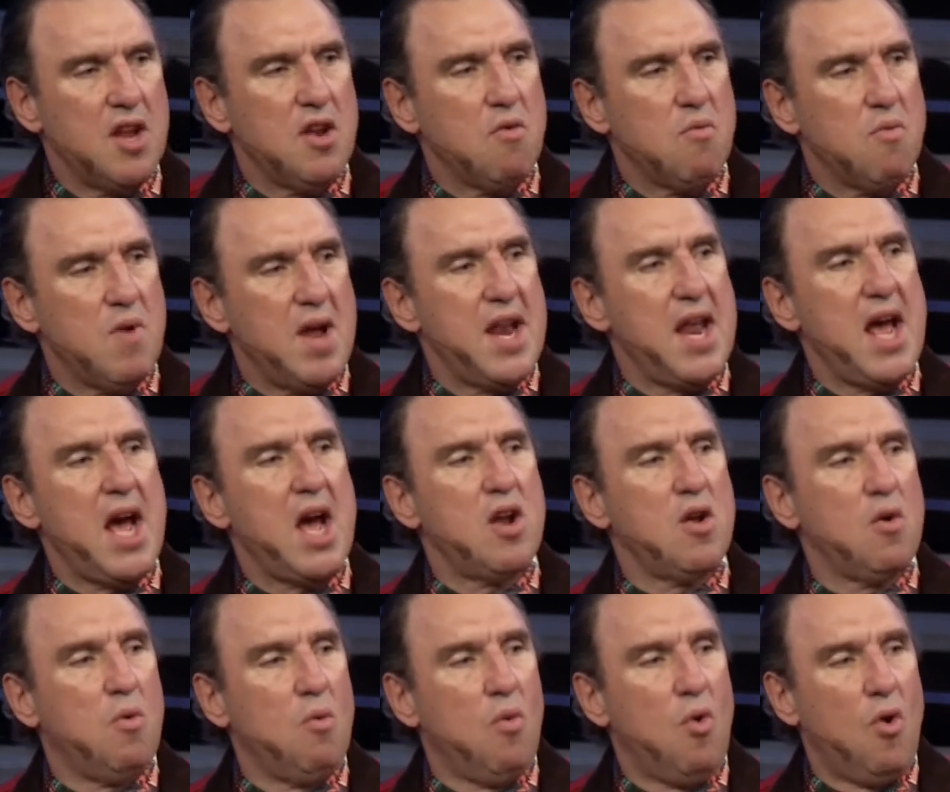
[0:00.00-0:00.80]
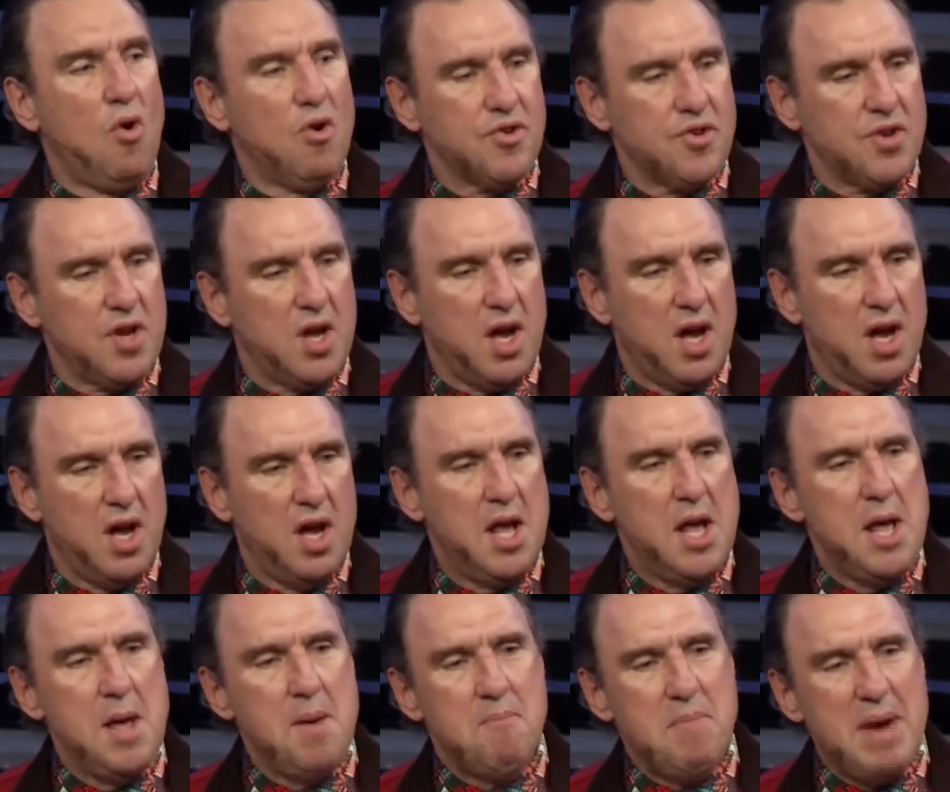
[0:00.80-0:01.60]
to run out of water
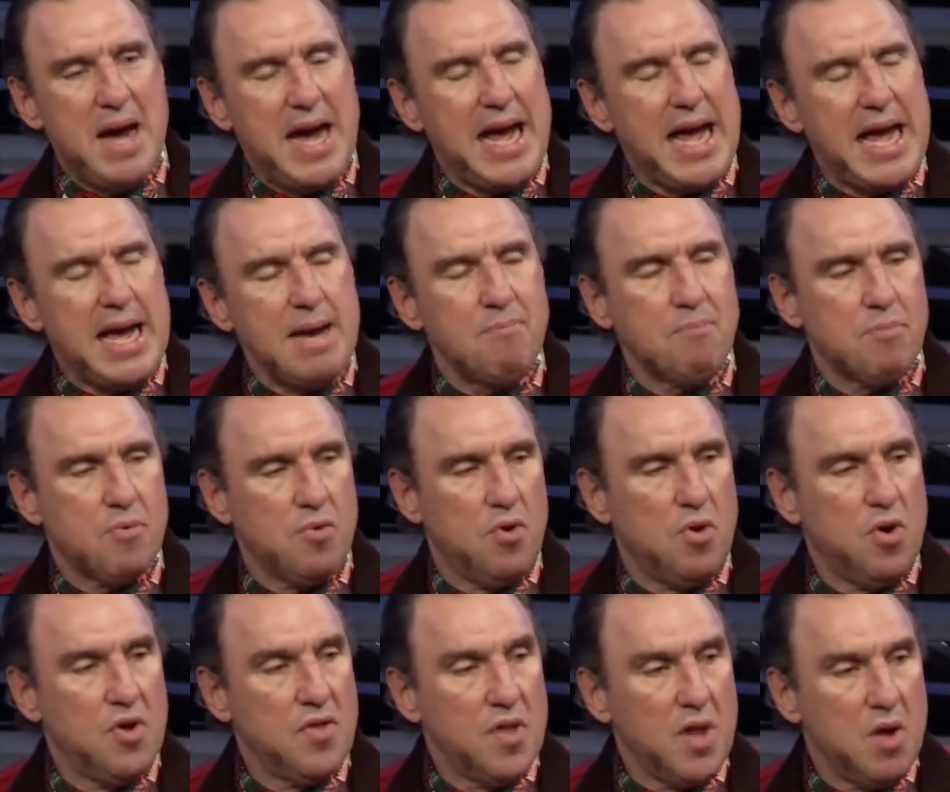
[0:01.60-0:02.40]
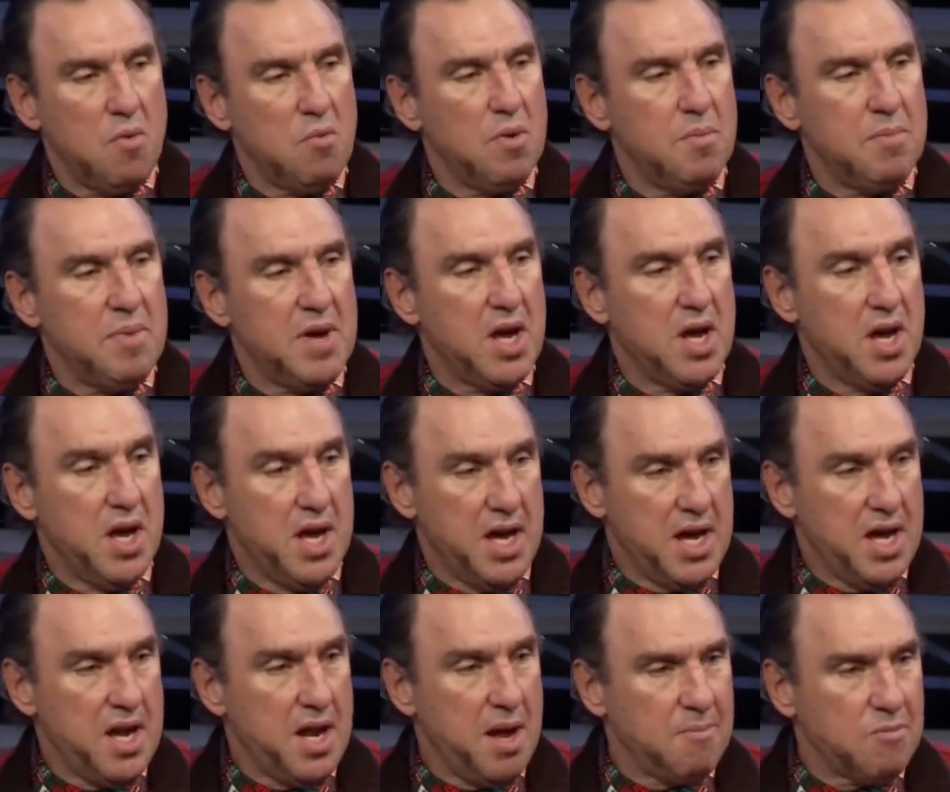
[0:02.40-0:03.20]
by April. There will be,
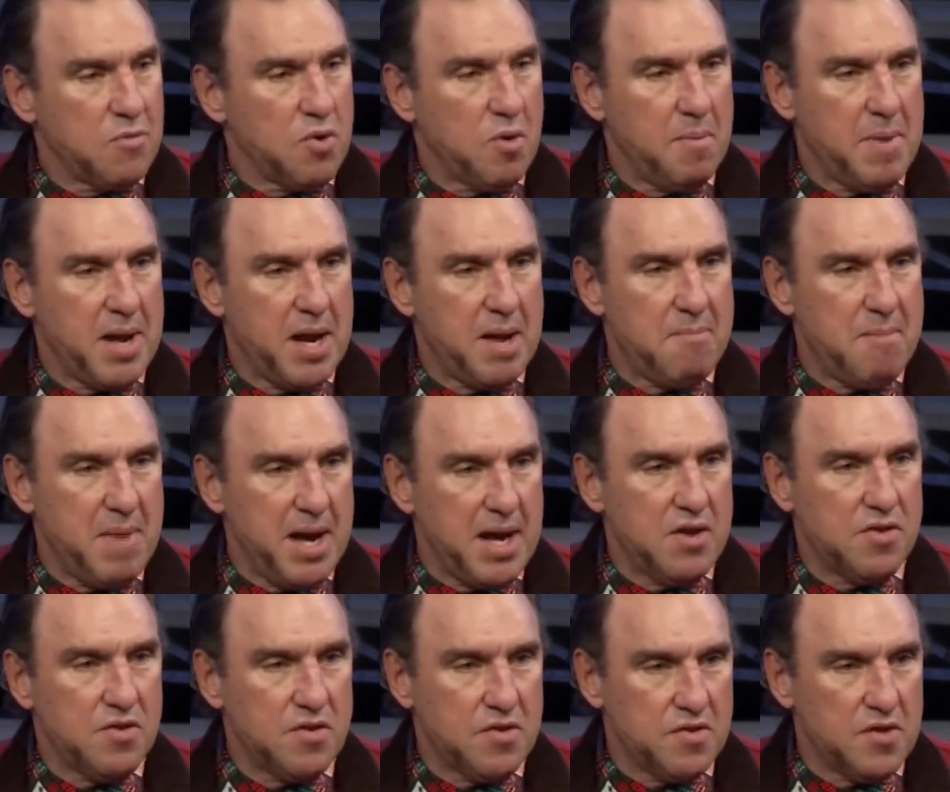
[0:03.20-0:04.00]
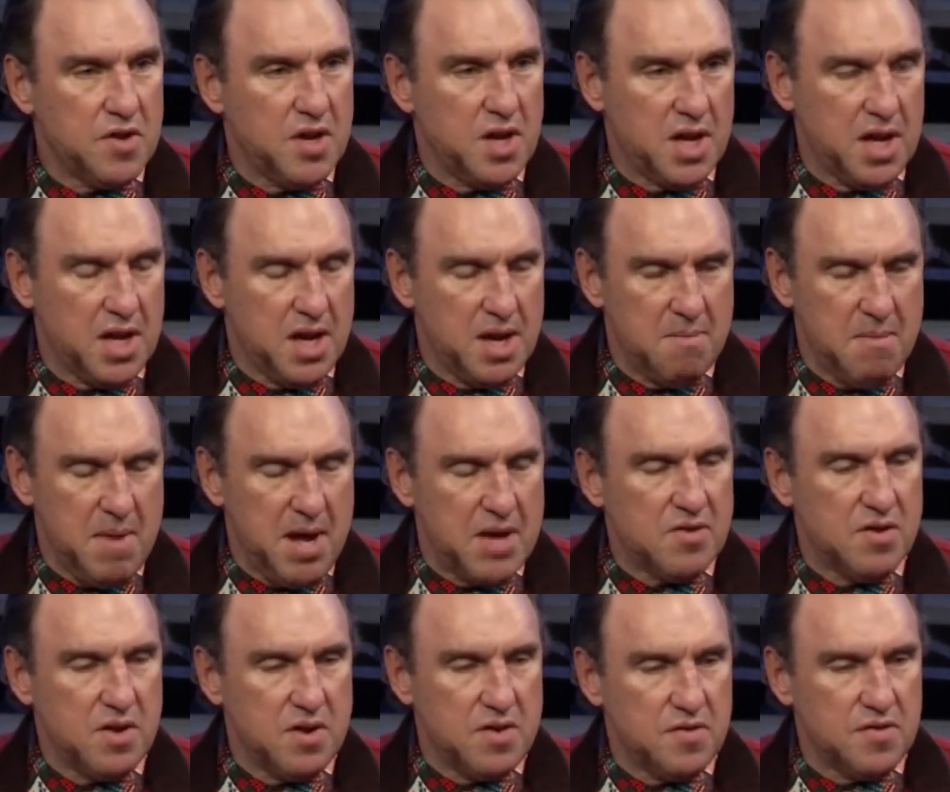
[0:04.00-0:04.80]
I'm talking about a major city.
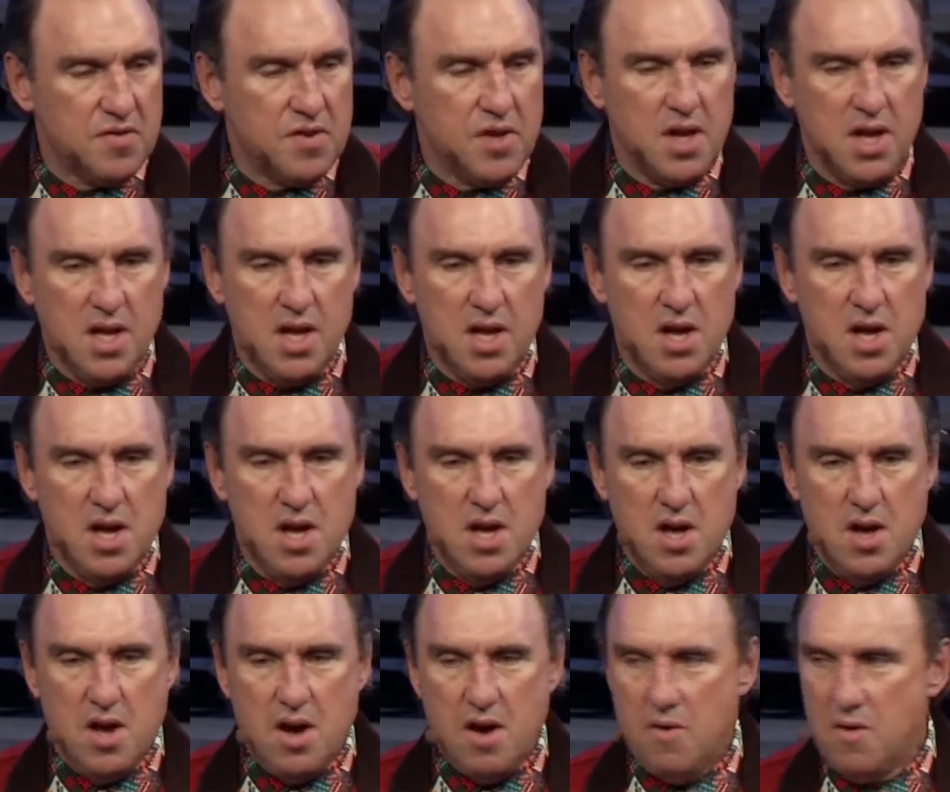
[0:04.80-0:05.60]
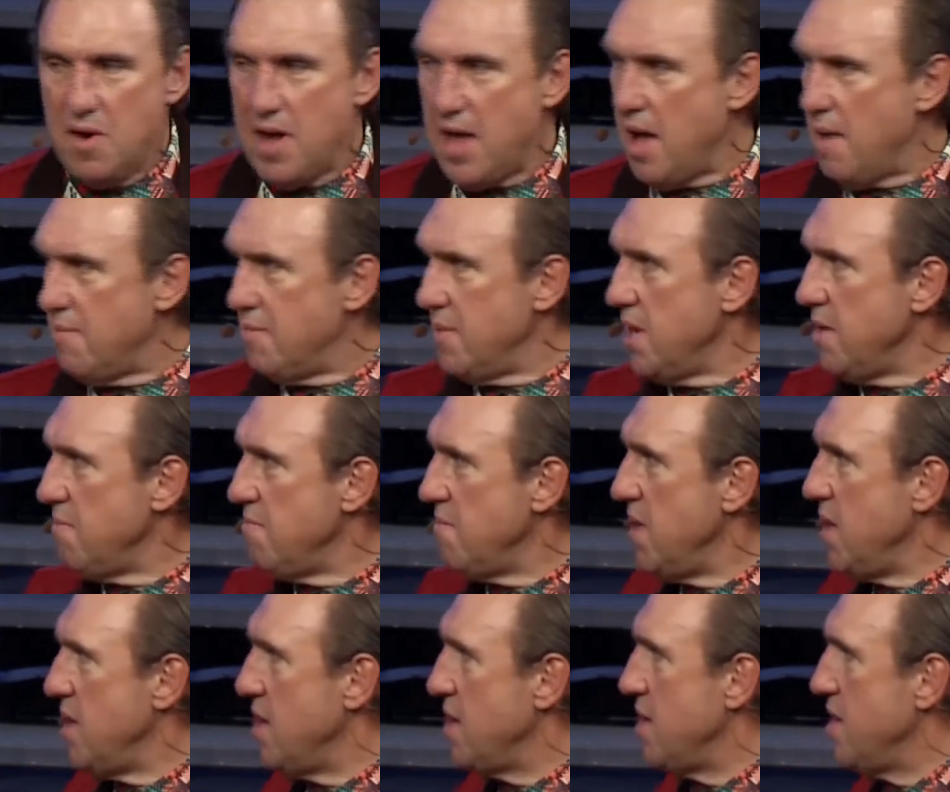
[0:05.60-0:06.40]
Imagine a city, oh, how many
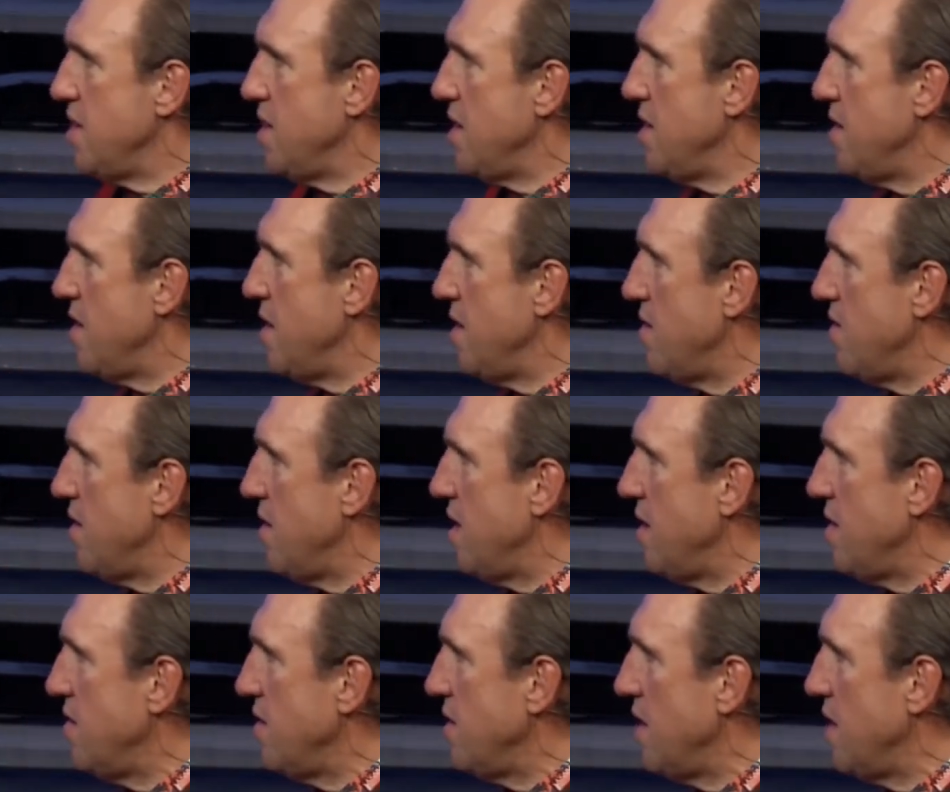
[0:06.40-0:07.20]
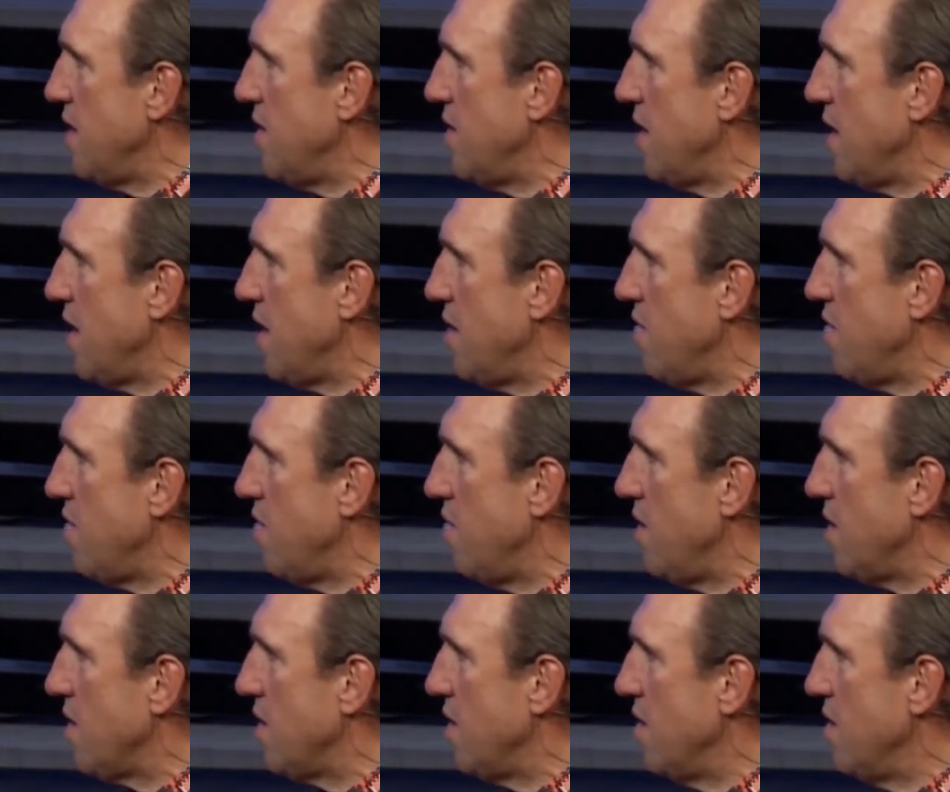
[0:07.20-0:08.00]
million in, in, in the area?
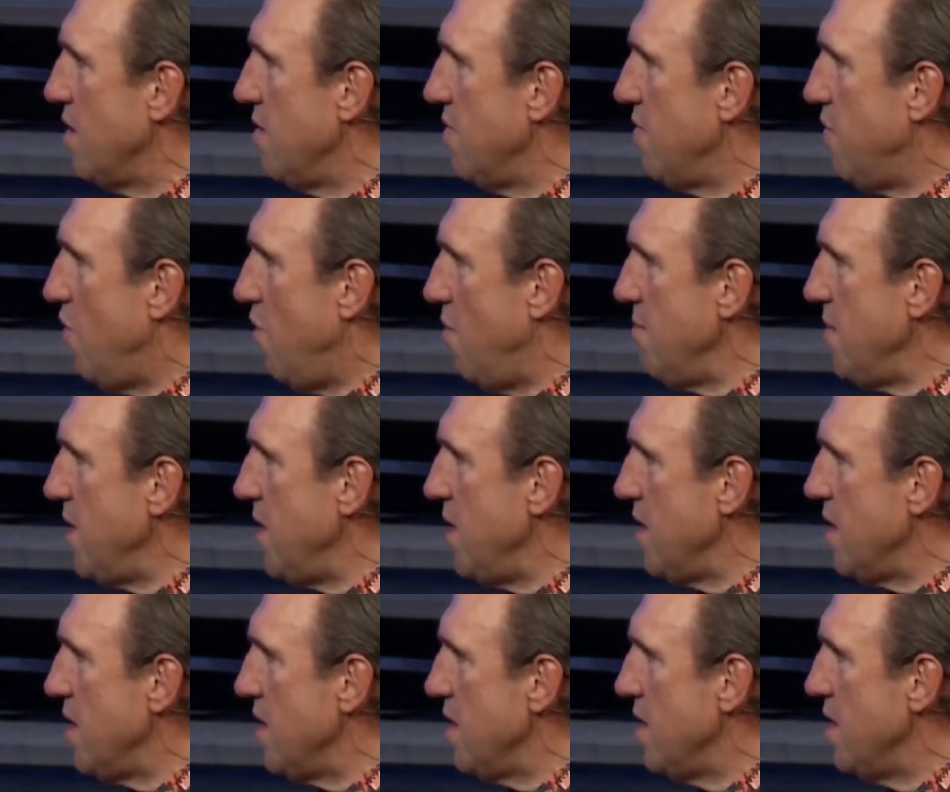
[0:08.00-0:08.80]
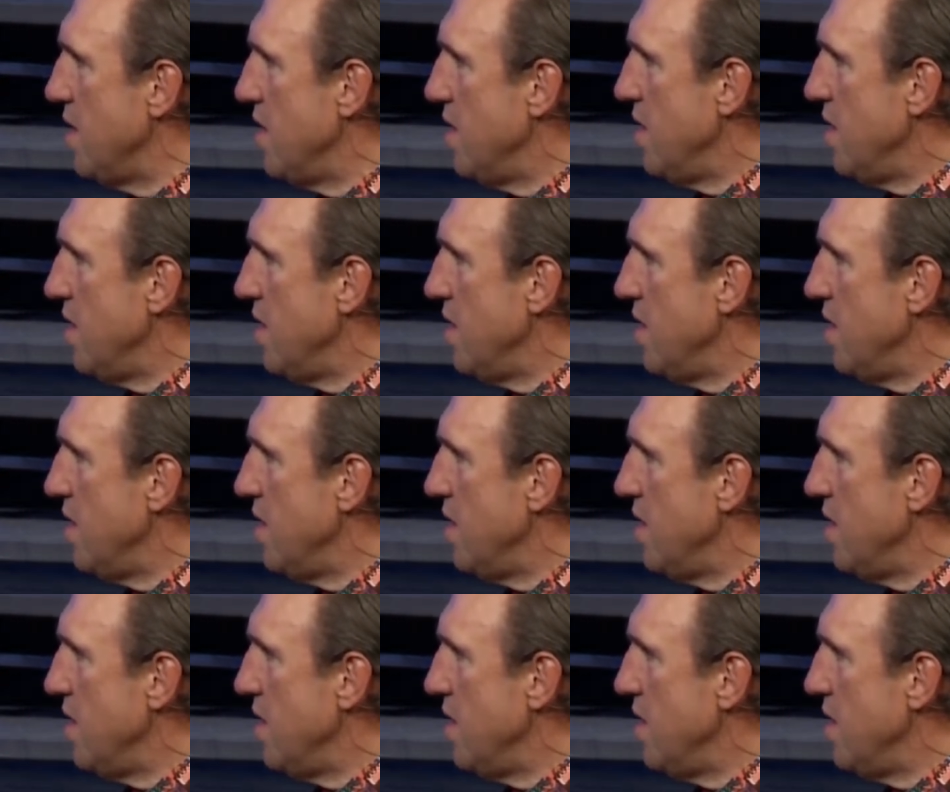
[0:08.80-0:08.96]
What, 4 million?